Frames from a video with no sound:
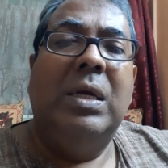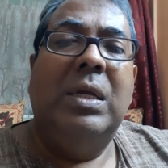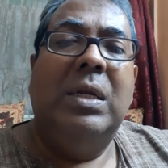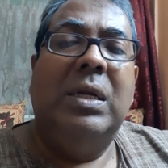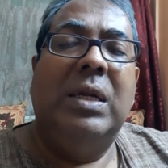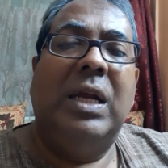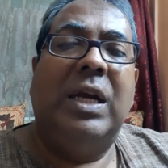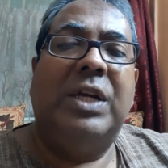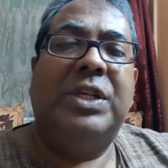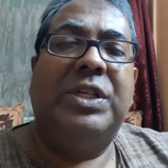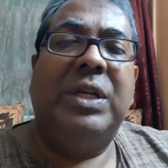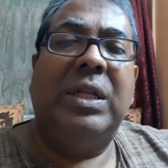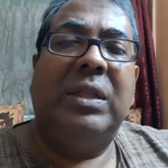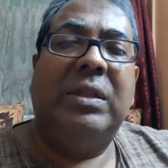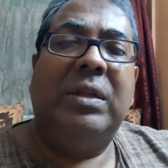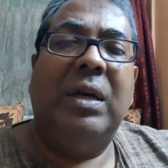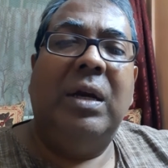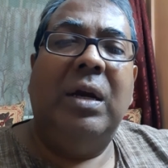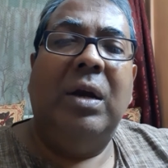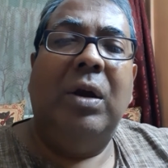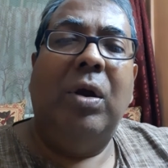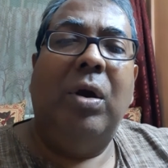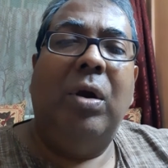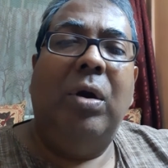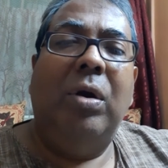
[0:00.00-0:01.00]

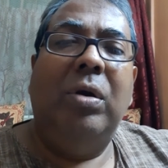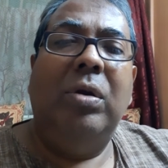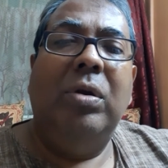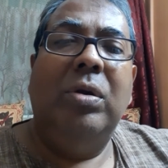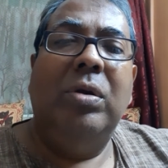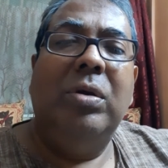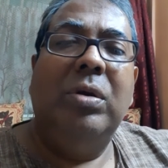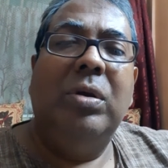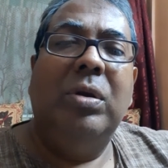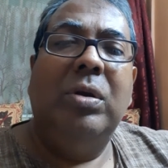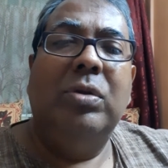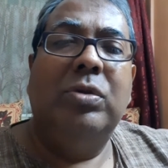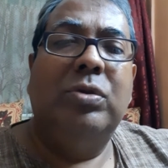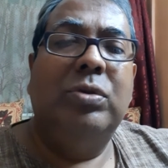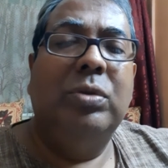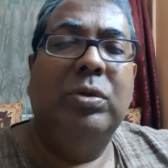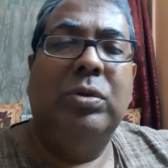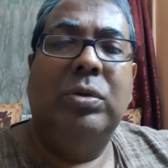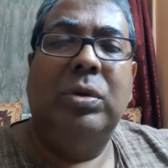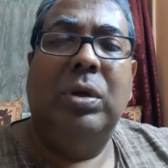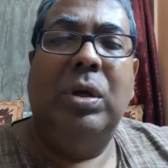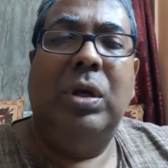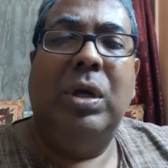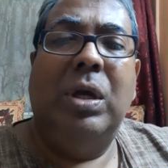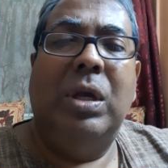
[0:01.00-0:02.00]
nakshatra lord,
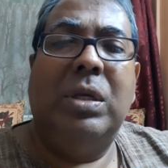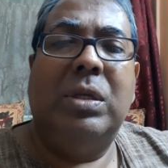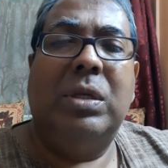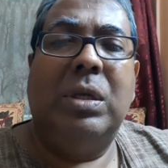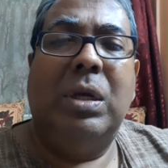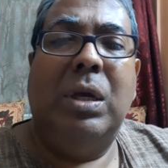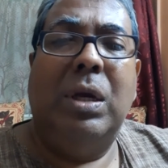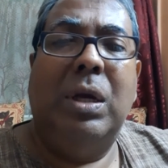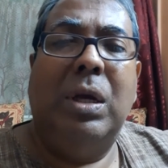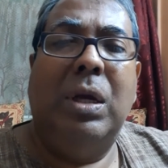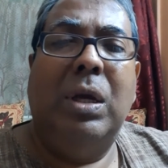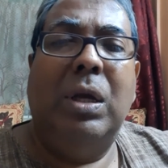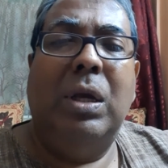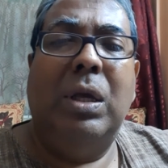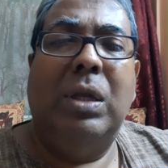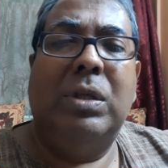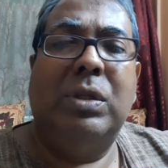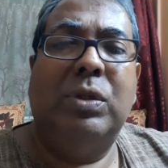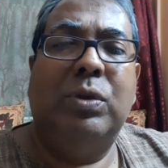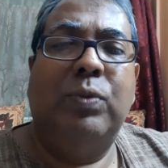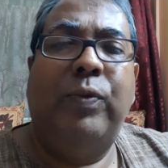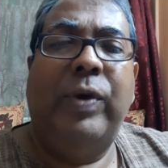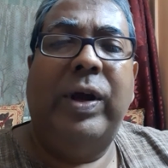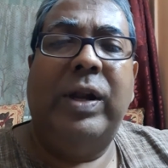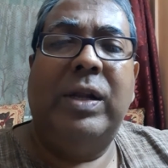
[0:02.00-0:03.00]

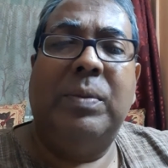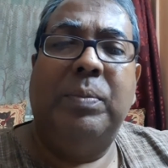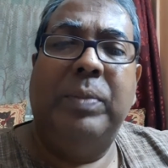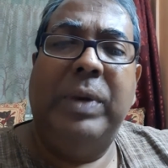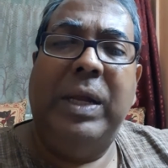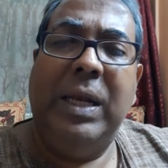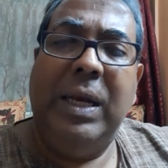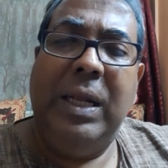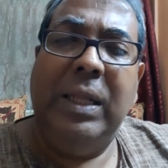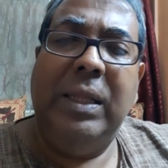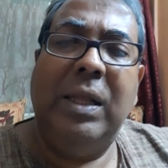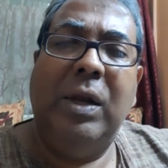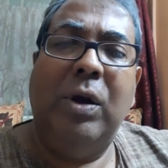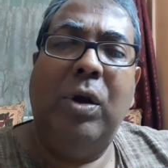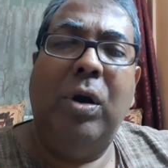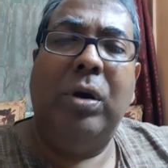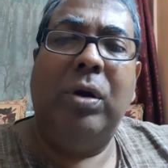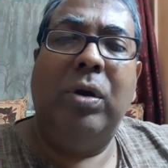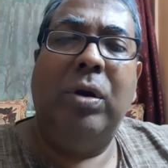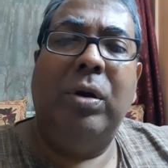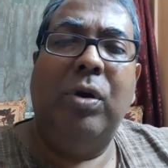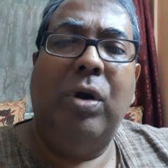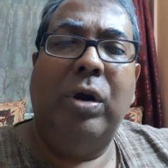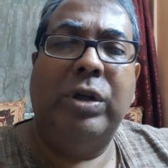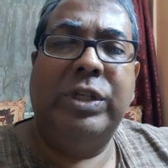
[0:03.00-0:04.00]
where mainly not
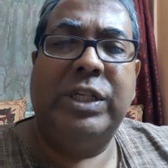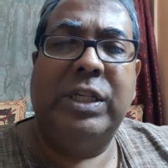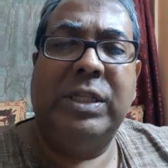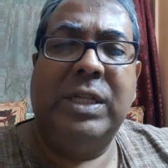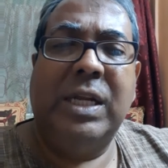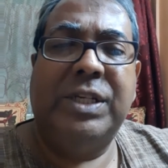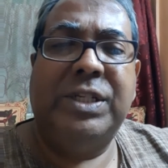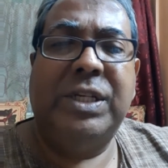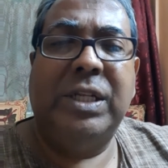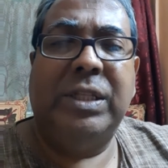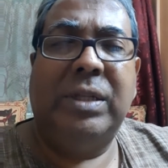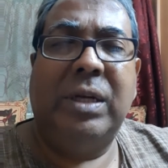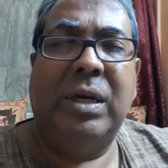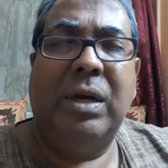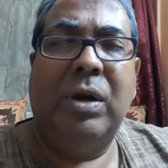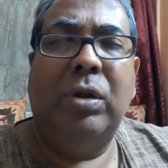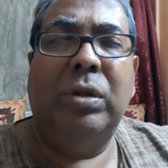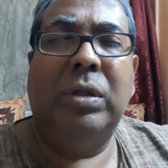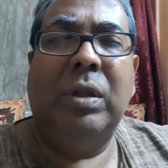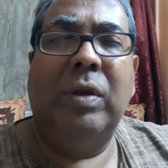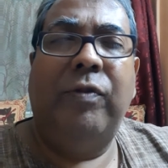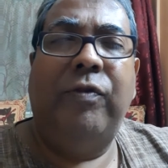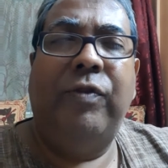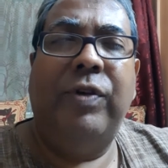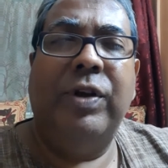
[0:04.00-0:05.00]
the nakshatra
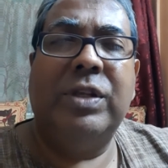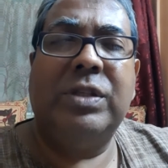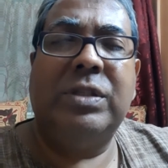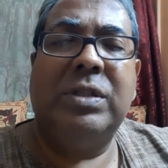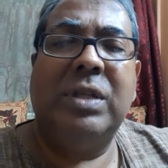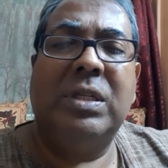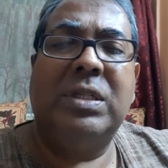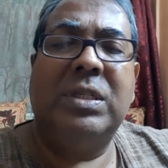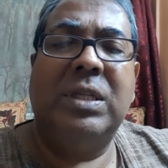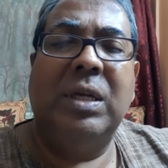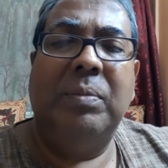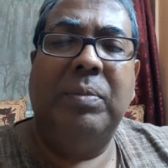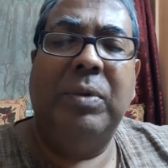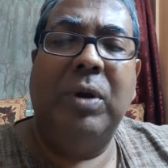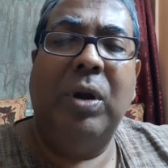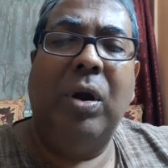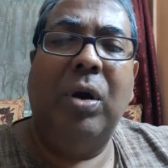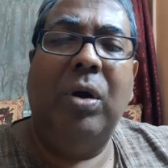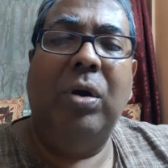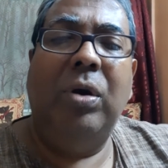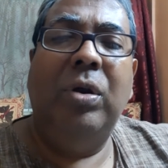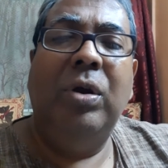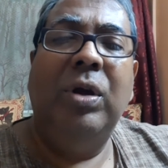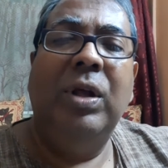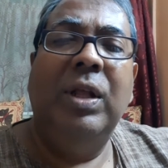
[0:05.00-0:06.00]
lord, the first the
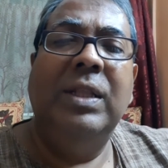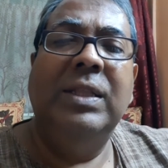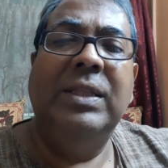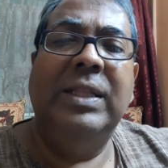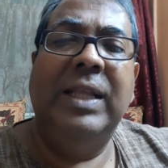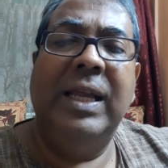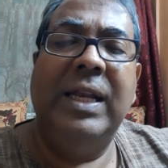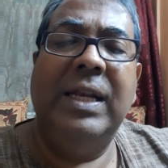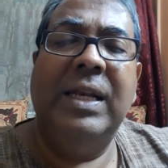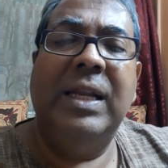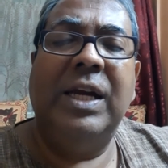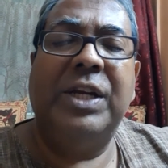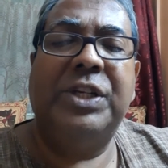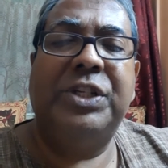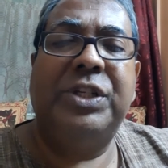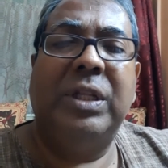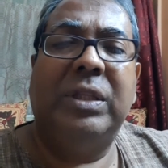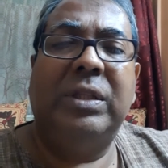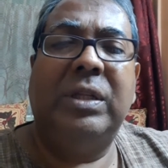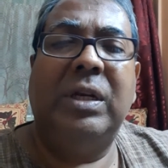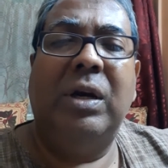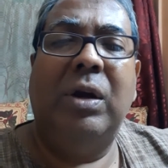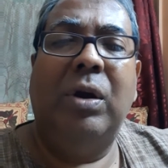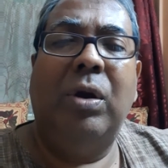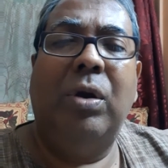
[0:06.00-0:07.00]
sublord, then
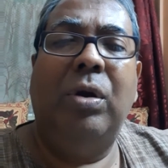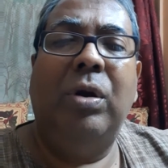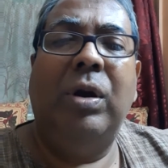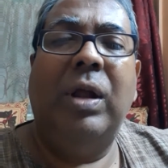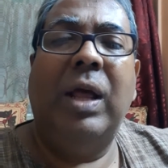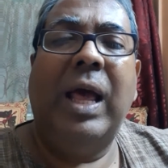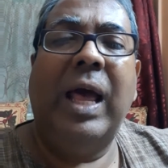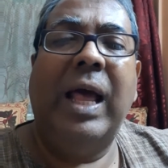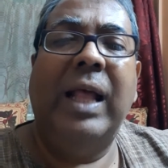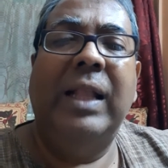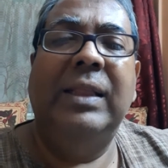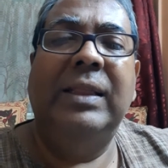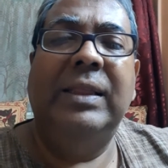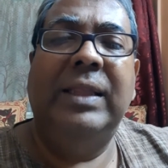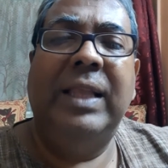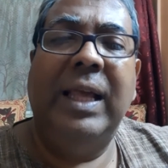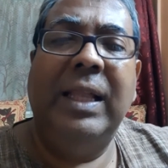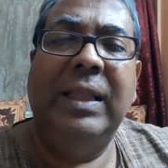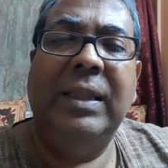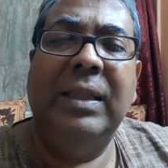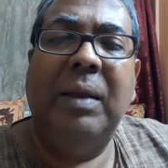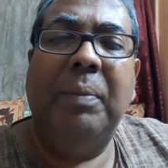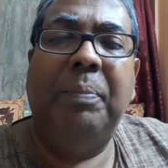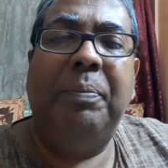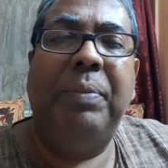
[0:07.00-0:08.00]
nakshatra lord, and
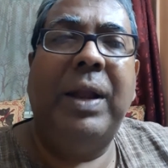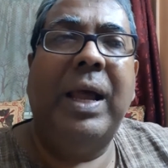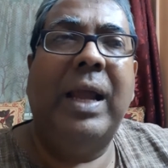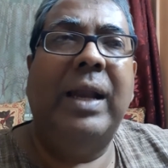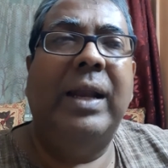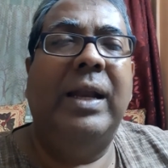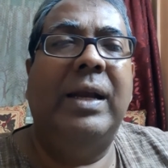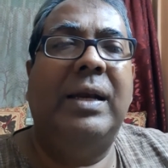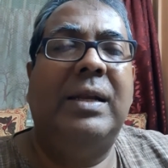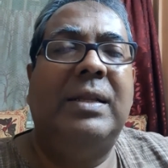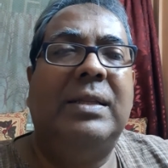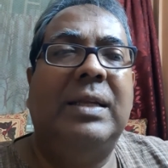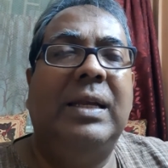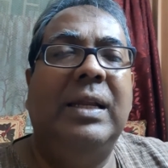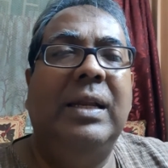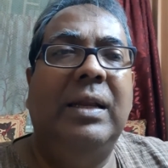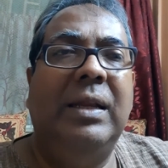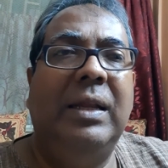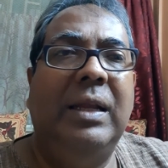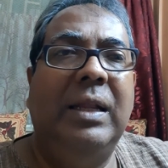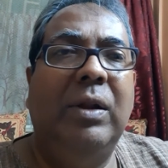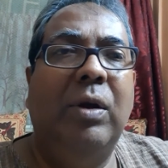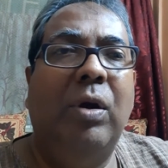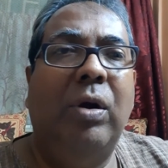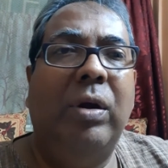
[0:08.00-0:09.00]
then the planets
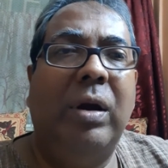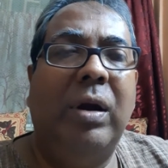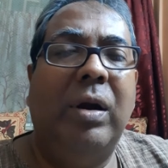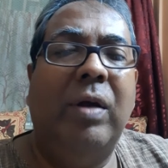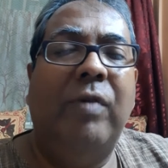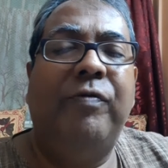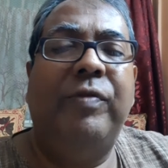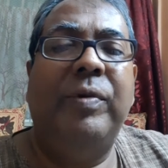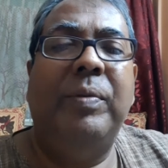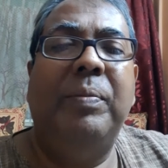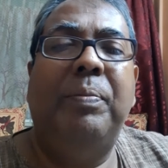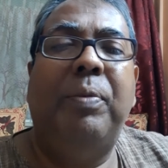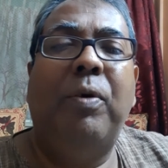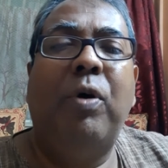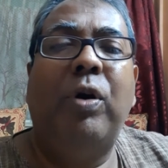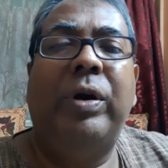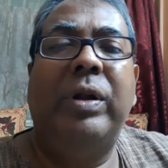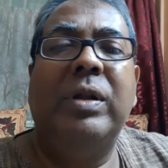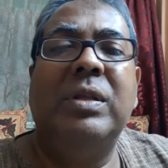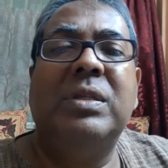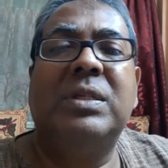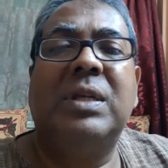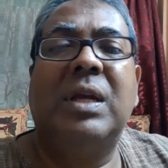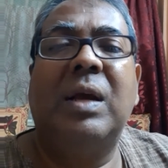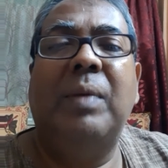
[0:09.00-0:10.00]
in order of
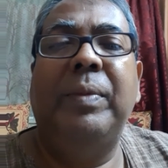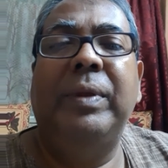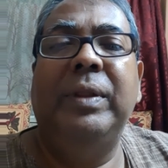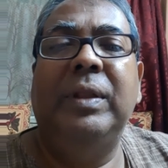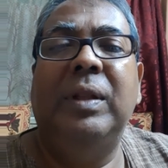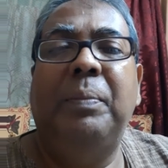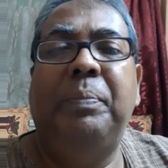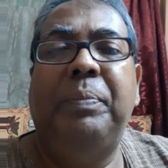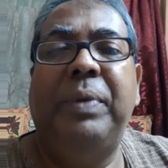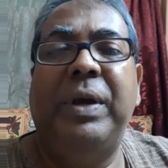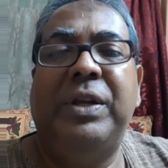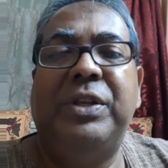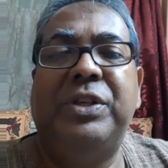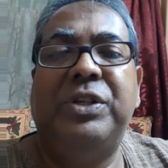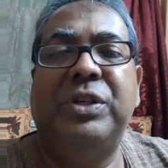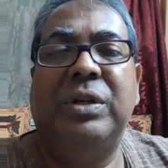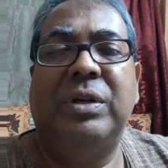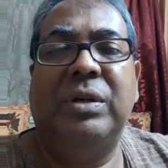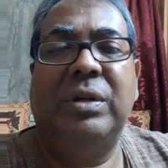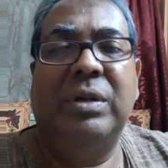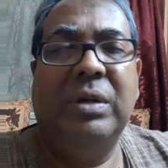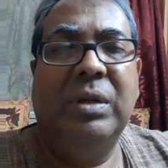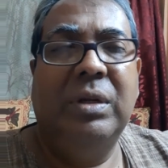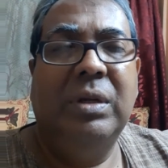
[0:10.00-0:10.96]
importance come in the picture.